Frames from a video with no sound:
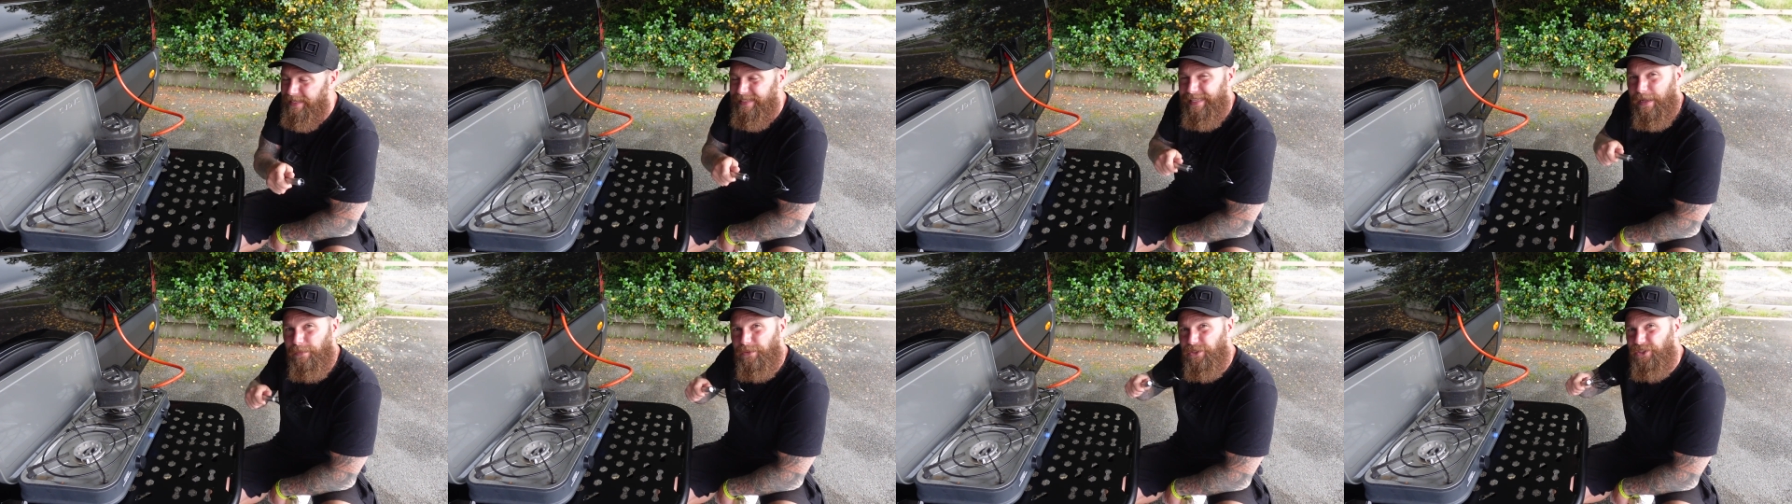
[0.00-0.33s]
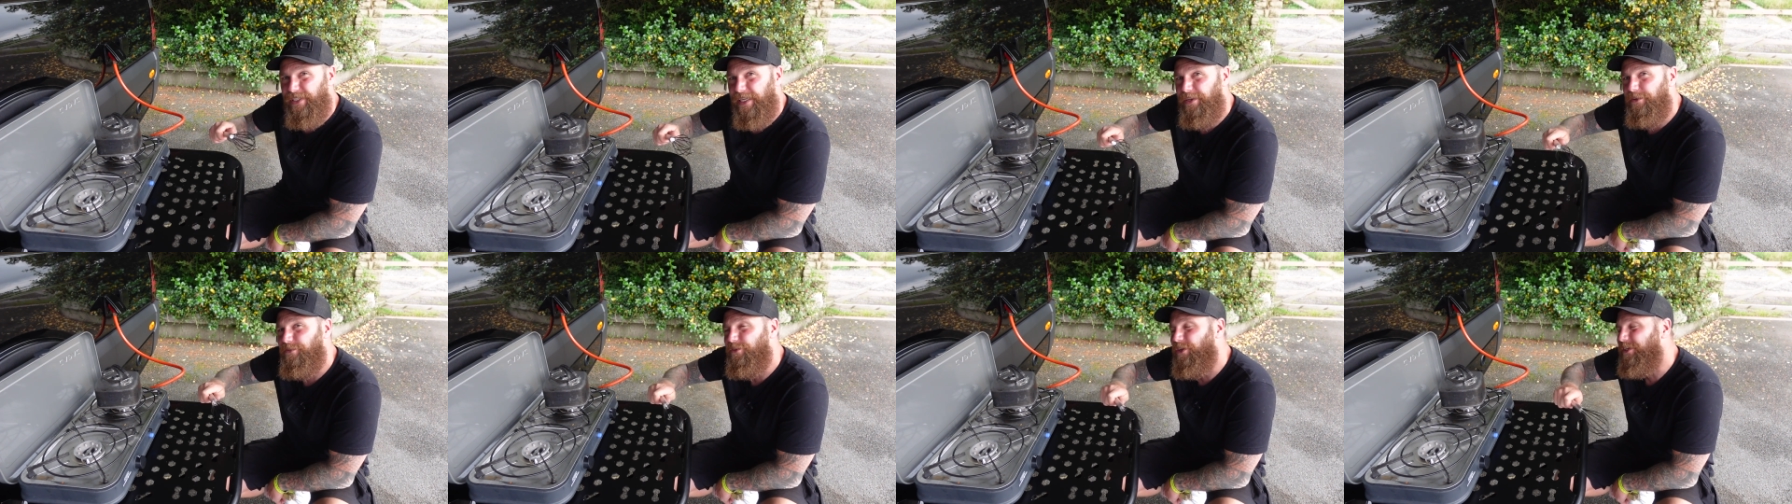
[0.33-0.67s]
Now,
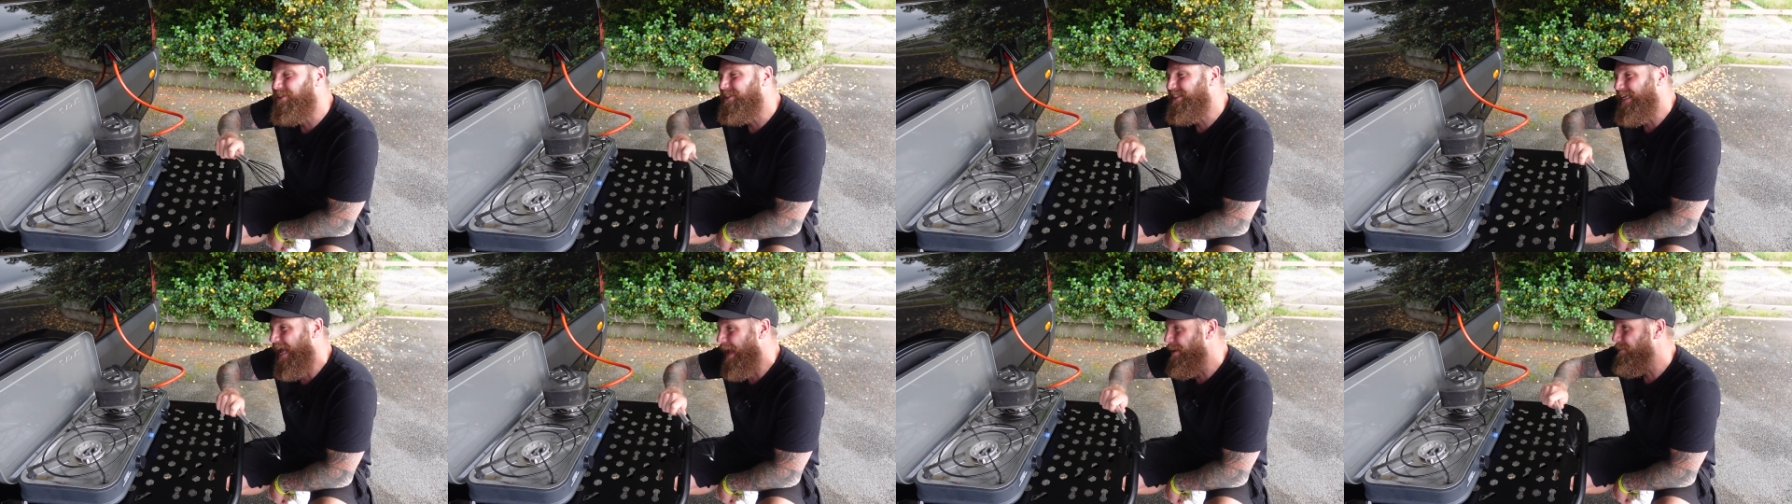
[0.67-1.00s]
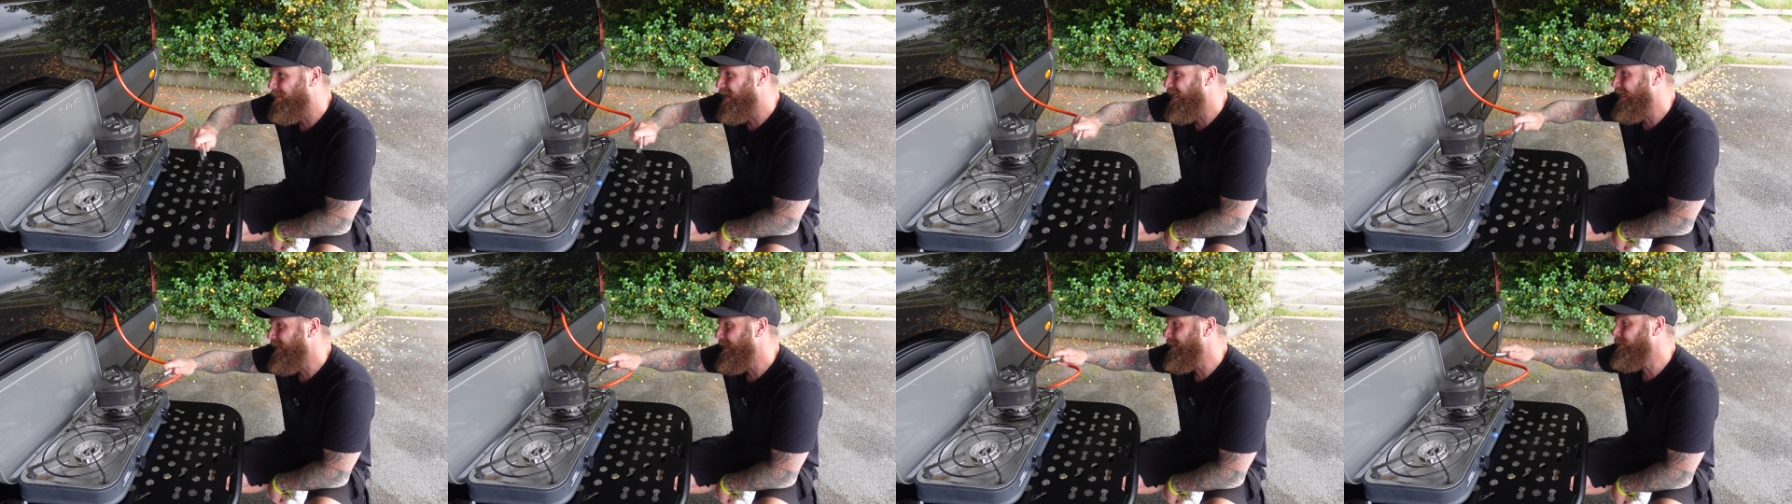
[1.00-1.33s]
instead of
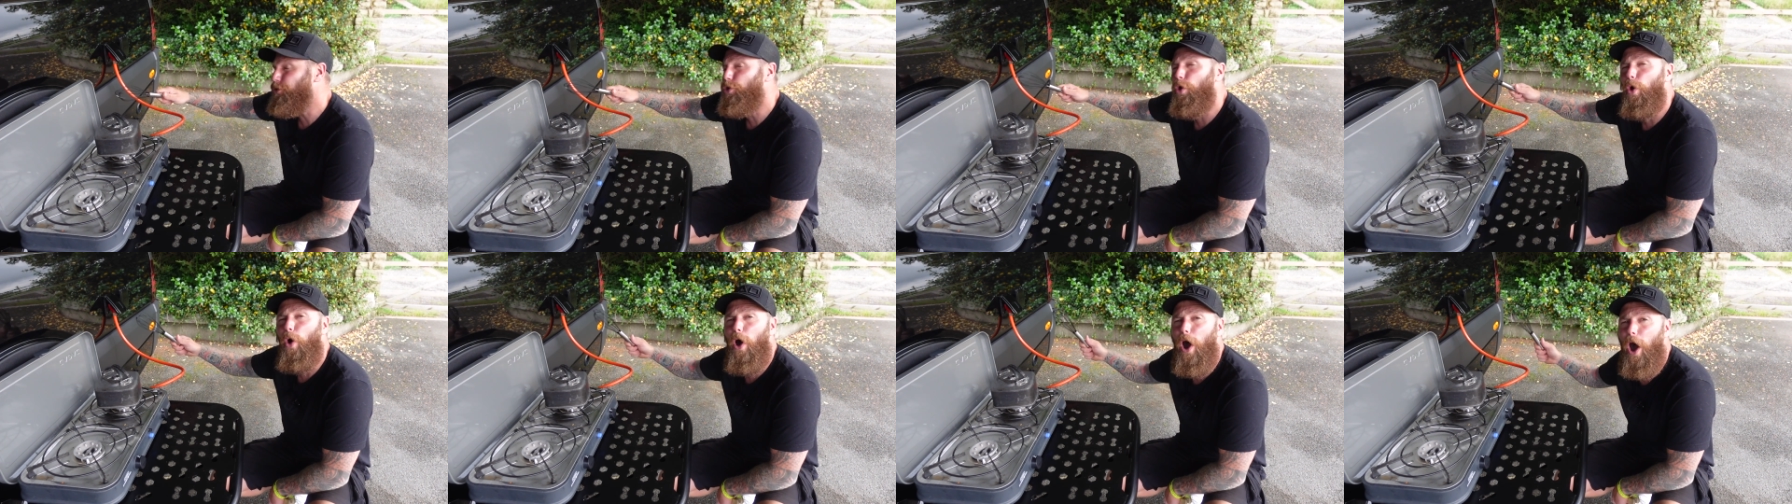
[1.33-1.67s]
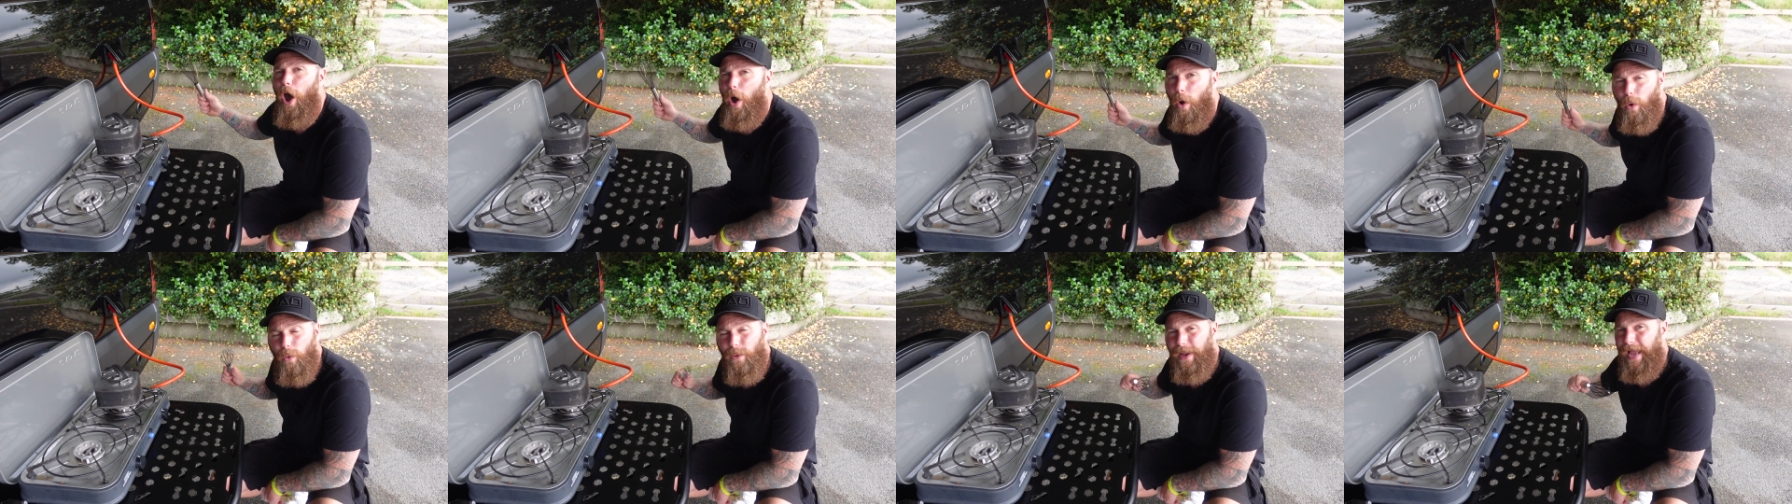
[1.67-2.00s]
contaminating your
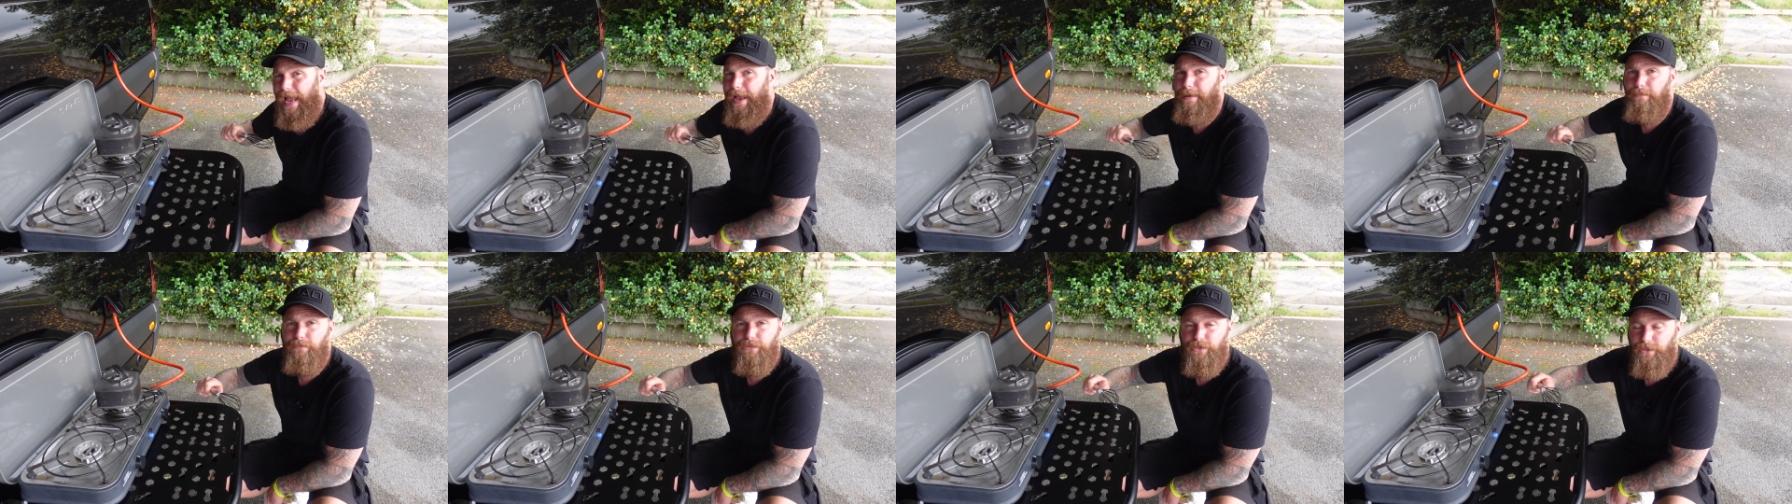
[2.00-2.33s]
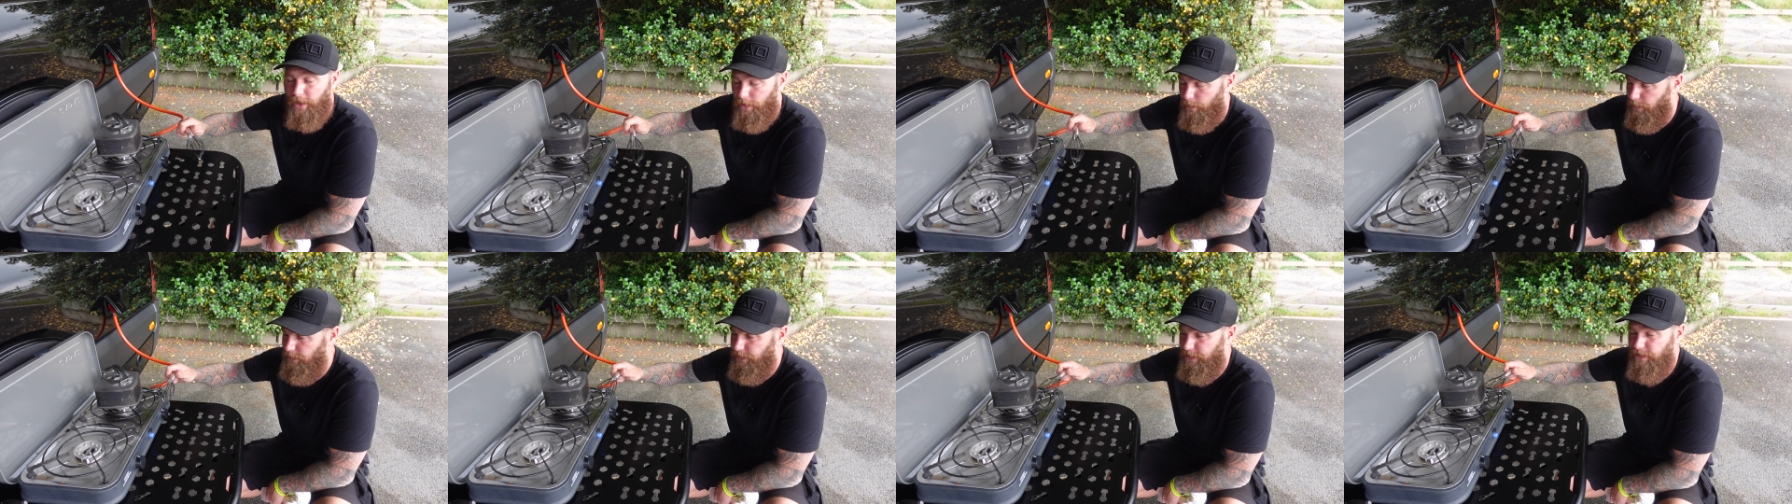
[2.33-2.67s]
whole
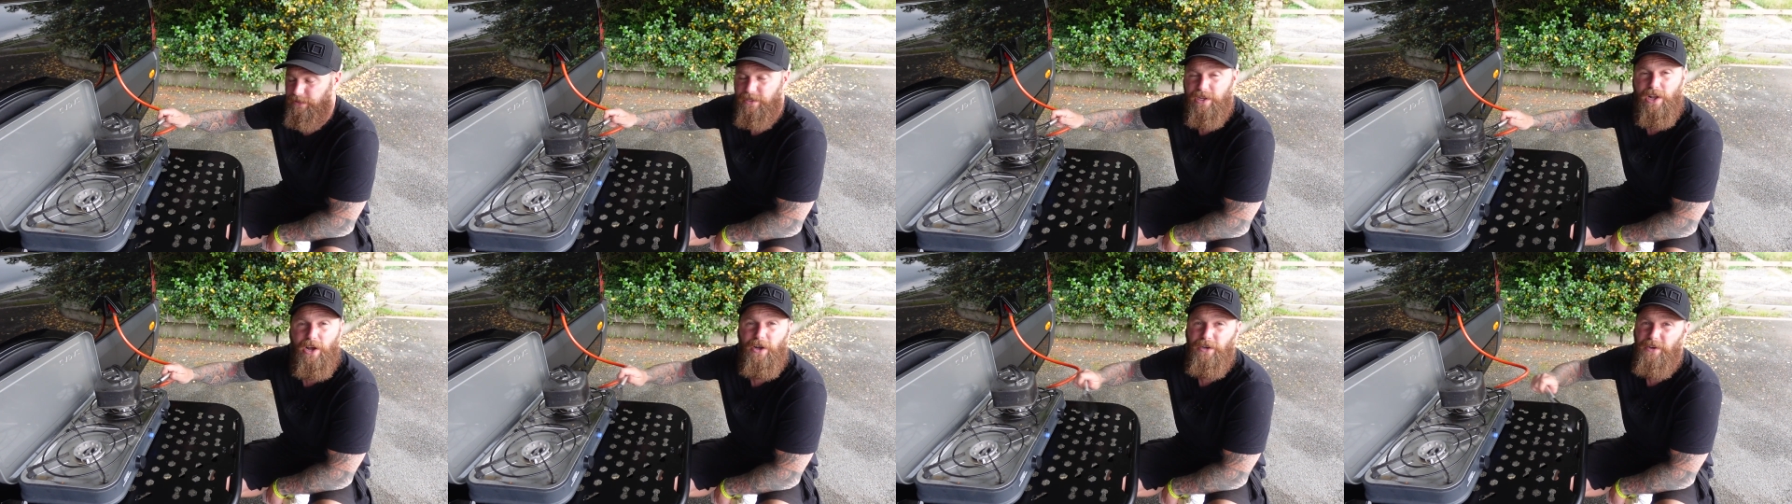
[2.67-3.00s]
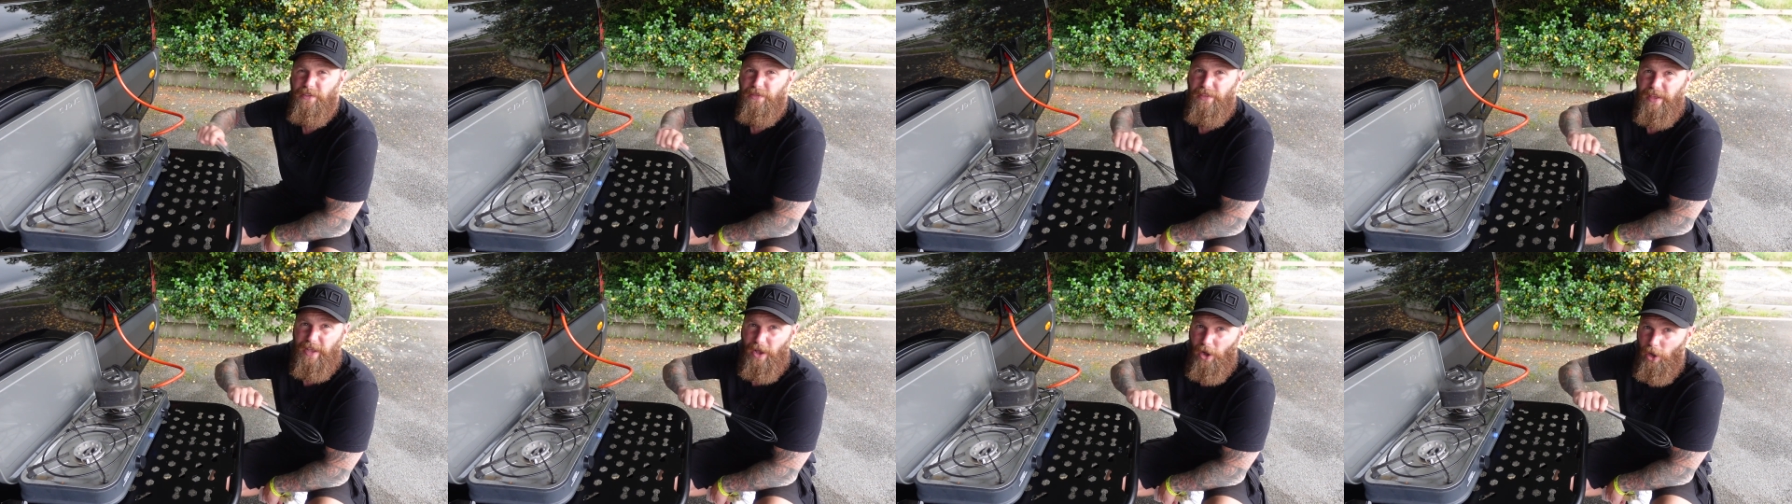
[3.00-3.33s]
campsite, which is the kind
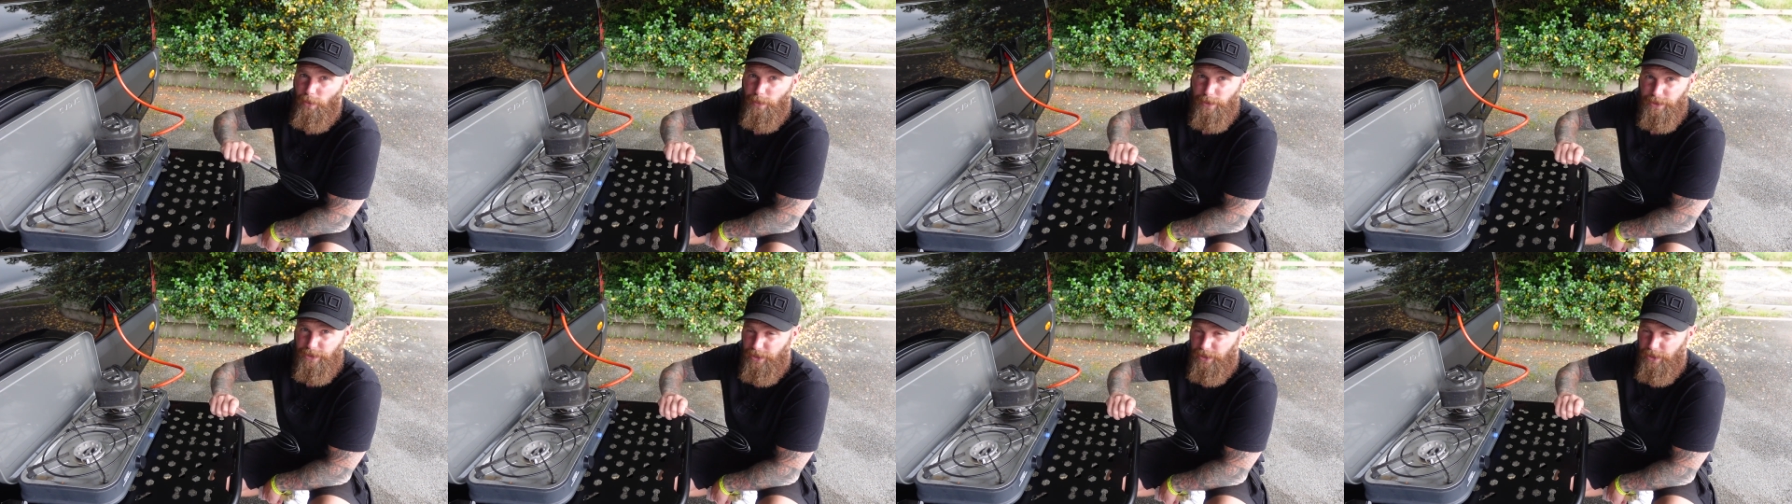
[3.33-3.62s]
of thing I would